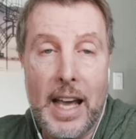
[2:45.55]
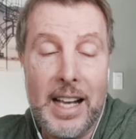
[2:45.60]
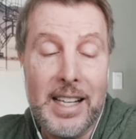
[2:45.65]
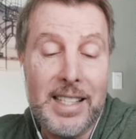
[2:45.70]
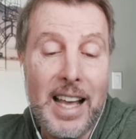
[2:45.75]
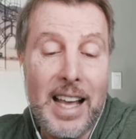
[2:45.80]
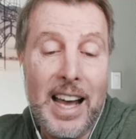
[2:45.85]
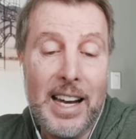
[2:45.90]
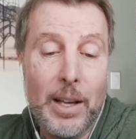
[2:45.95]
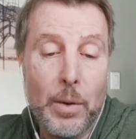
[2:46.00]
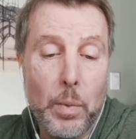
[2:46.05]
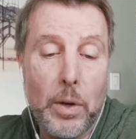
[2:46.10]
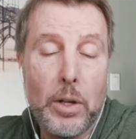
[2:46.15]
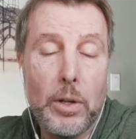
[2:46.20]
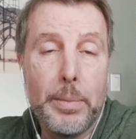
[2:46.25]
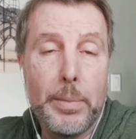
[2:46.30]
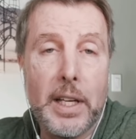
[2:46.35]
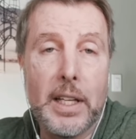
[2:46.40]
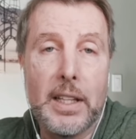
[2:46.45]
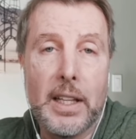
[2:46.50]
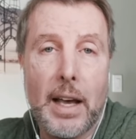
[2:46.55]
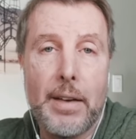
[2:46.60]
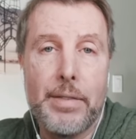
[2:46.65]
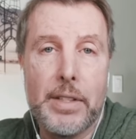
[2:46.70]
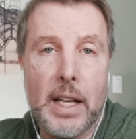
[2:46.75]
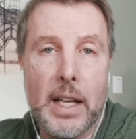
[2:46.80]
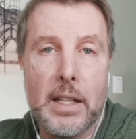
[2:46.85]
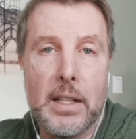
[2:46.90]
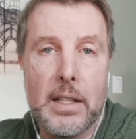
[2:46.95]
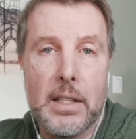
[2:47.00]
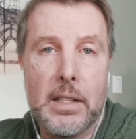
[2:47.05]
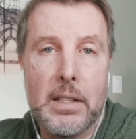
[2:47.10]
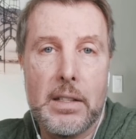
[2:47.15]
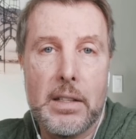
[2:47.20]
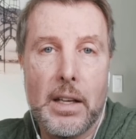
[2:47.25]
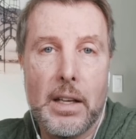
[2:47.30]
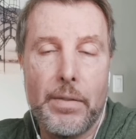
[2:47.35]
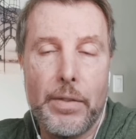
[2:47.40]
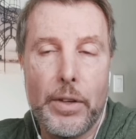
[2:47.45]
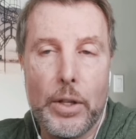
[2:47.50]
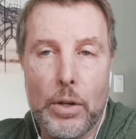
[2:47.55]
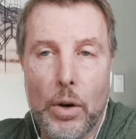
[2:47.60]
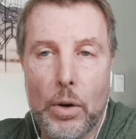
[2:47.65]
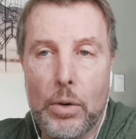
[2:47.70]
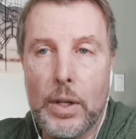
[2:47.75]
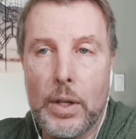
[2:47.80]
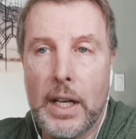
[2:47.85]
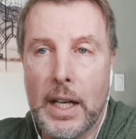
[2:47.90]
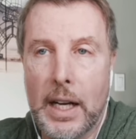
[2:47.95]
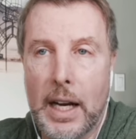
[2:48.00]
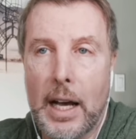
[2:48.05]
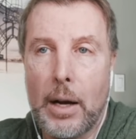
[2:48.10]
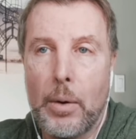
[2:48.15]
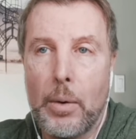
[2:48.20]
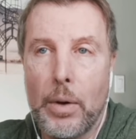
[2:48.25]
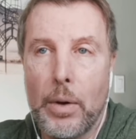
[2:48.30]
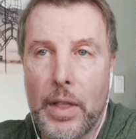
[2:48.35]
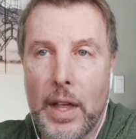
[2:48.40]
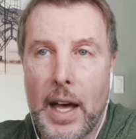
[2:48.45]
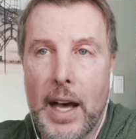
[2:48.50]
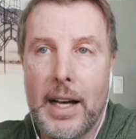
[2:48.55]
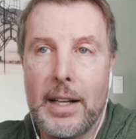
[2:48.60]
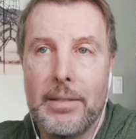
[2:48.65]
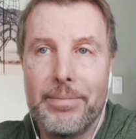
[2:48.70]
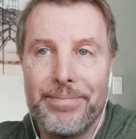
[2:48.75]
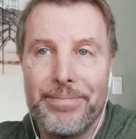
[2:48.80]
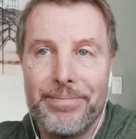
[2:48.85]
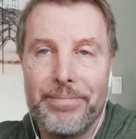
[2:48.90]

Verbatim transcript: anxiety will be a life sentence if you don't connect with that